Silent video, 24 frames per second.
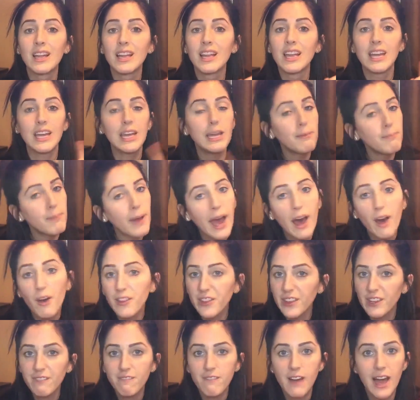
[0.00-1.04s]
keep
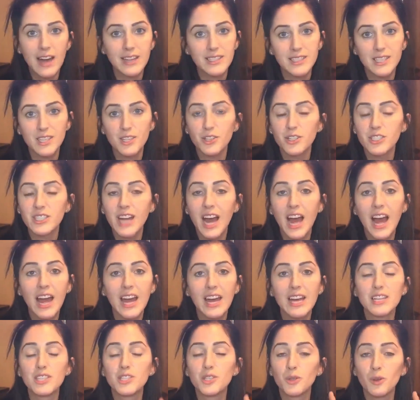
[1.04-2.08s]
healthy fats in your
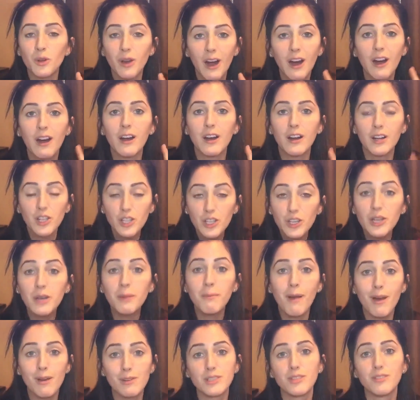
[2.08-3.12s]
diet to a good
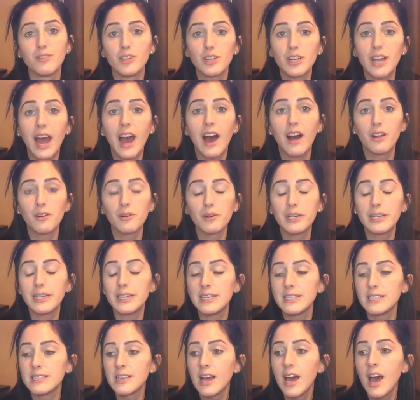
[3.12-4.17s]
amount of your
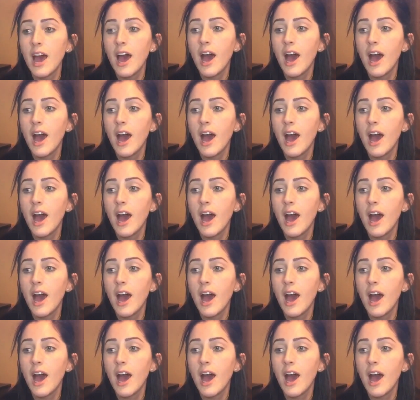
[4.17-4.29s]
calories,